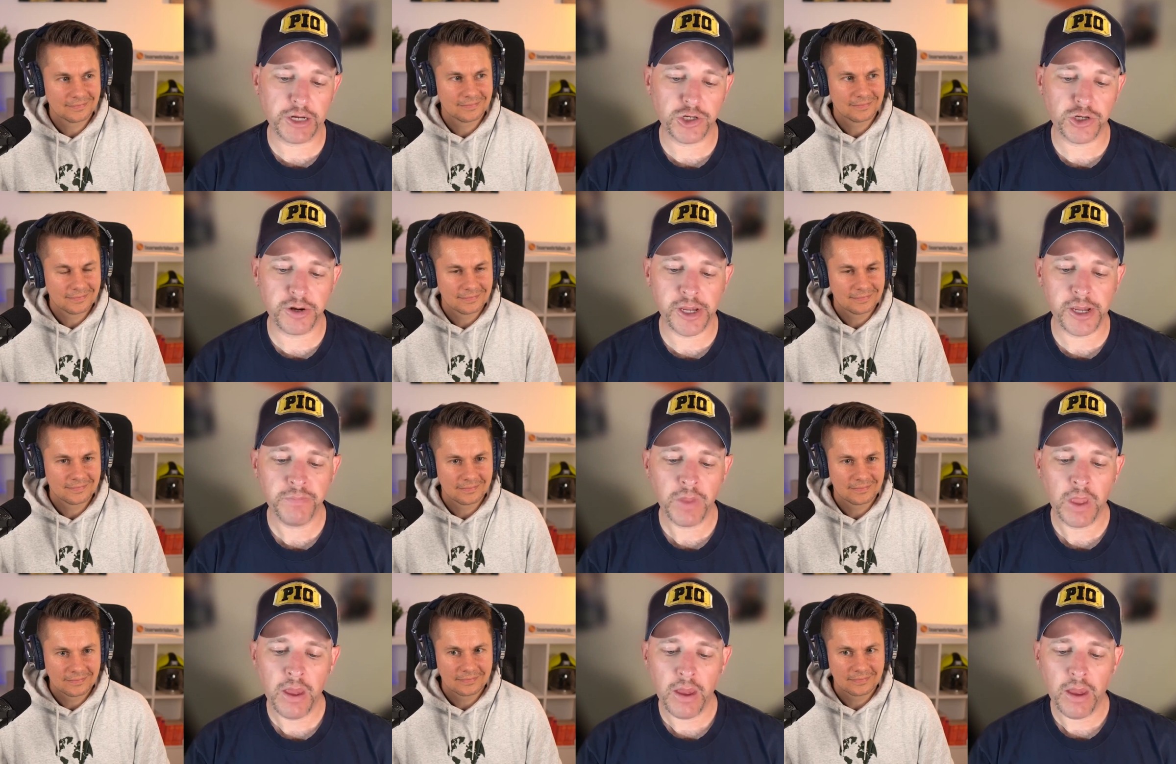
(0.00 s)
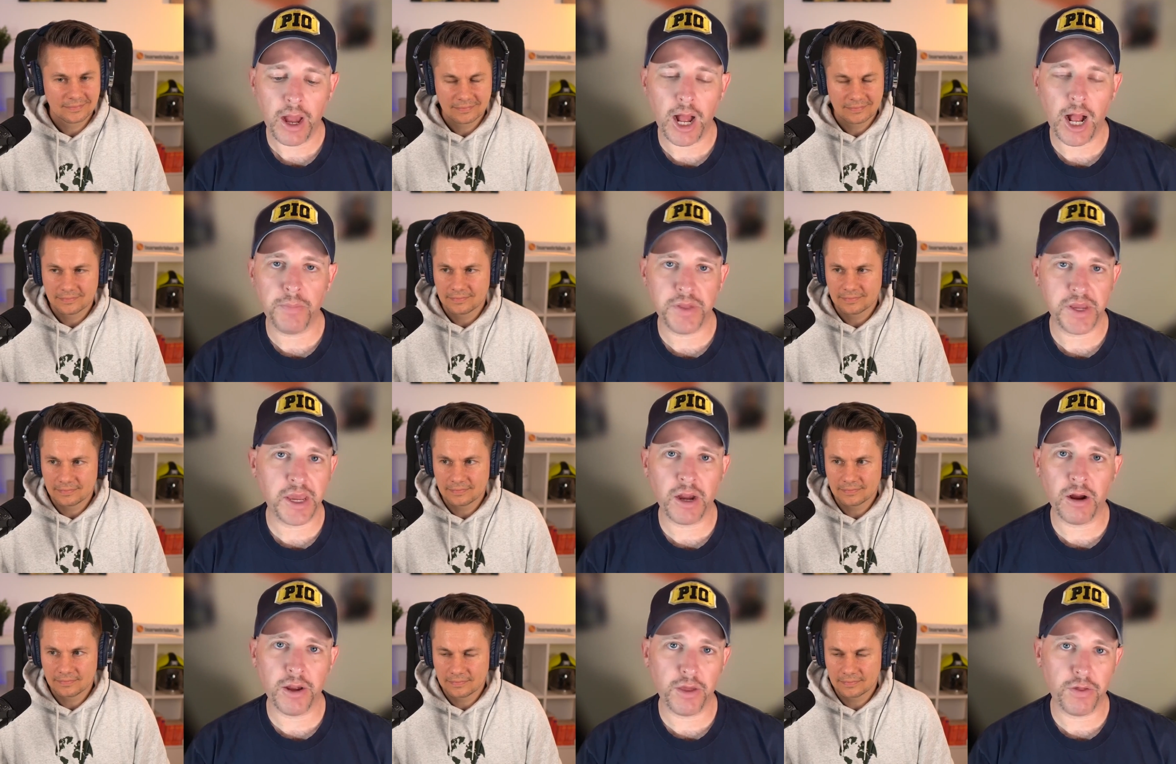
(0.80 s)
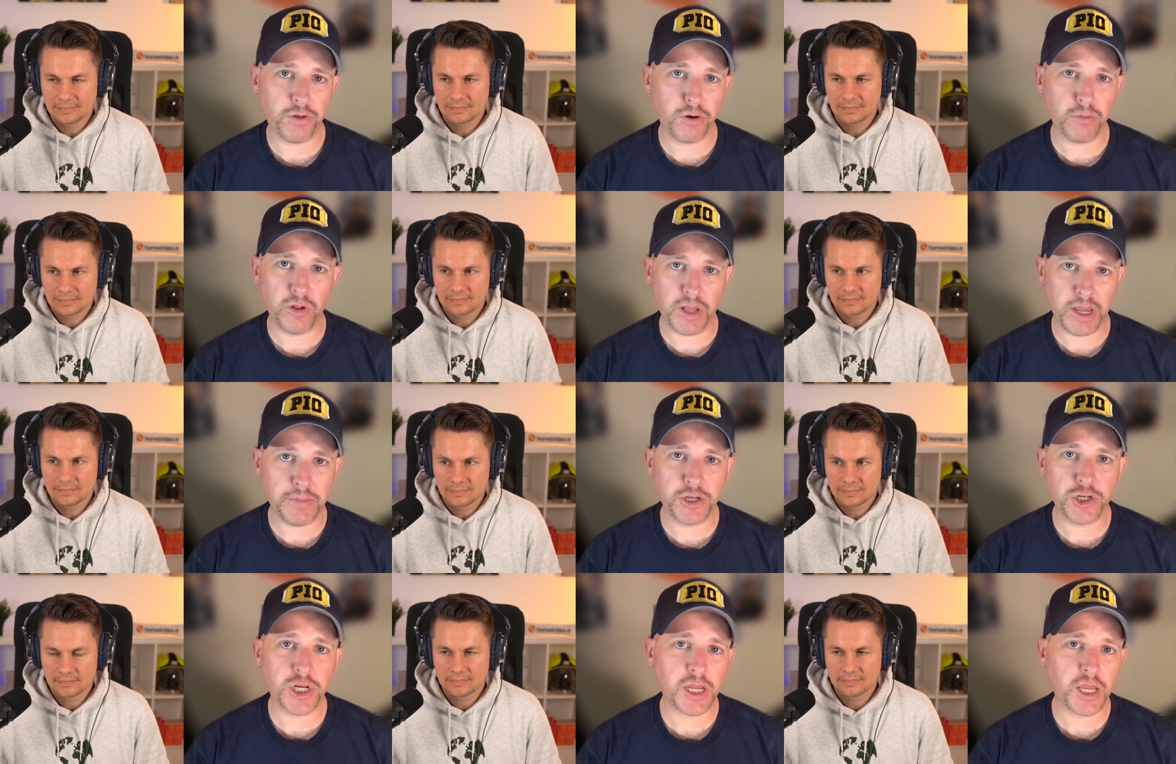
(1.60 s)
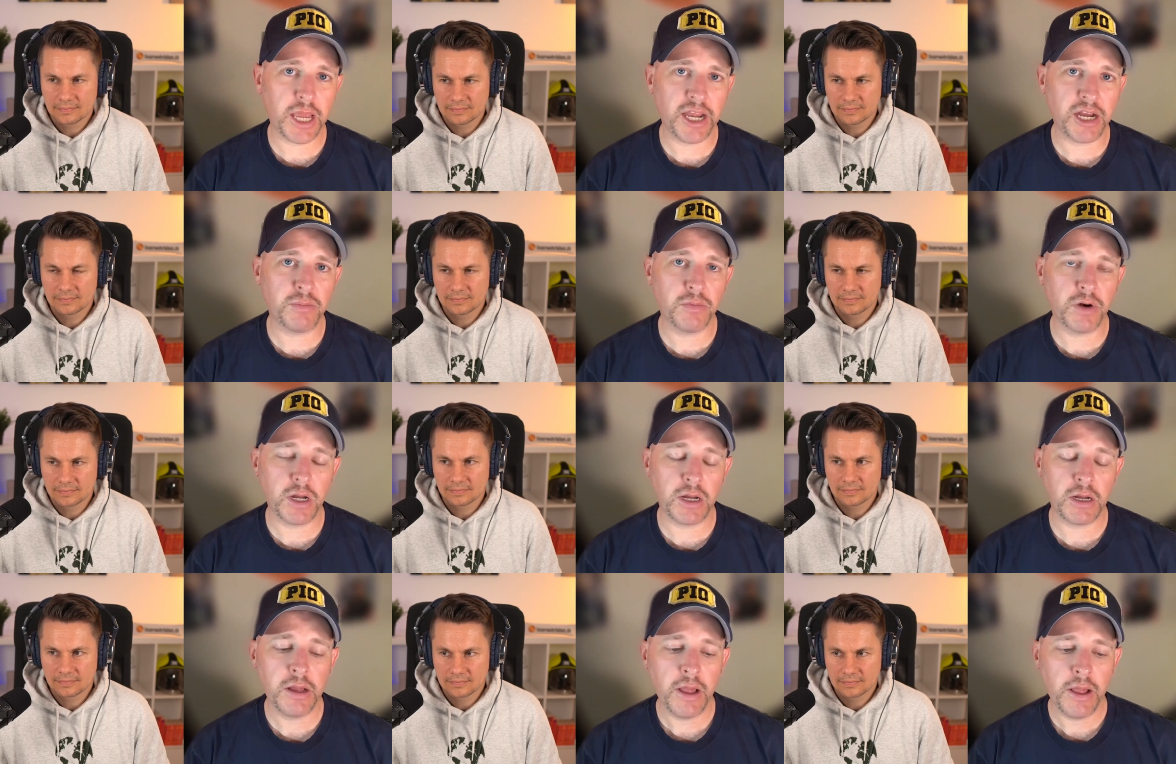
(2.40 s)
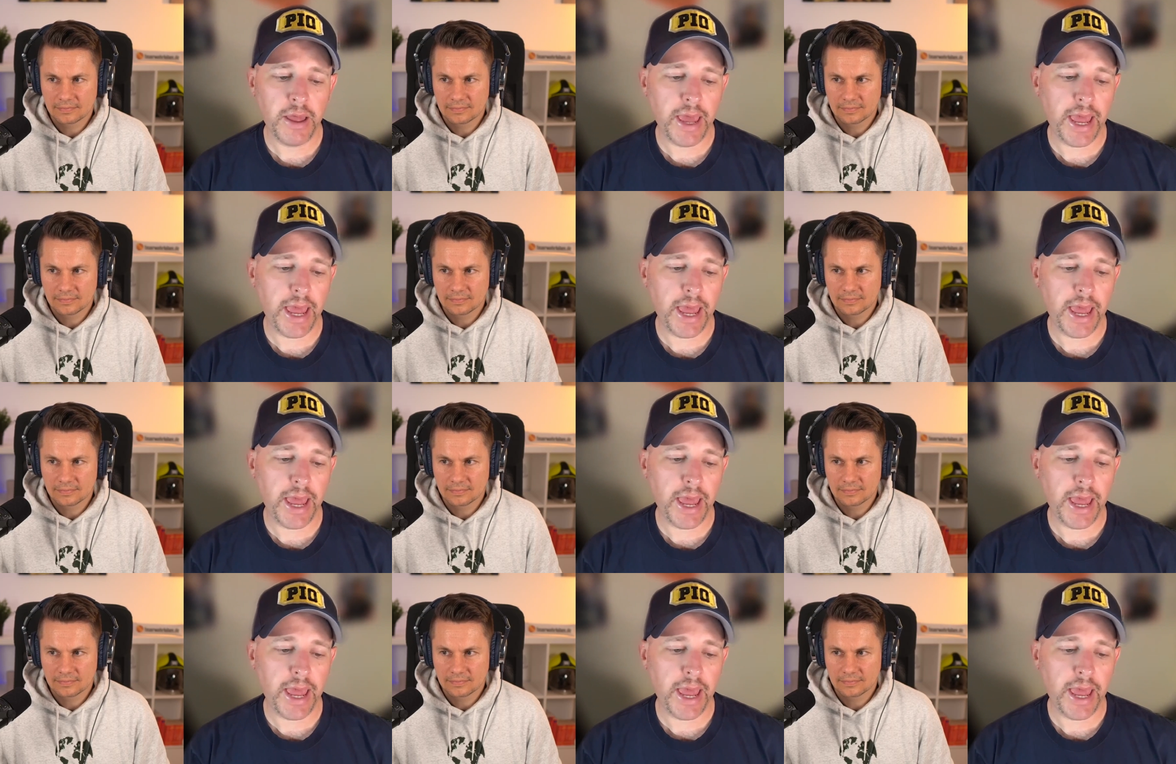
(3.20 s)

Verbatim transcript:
Speaker 1: entry. Um, they carry a thermal imaging camera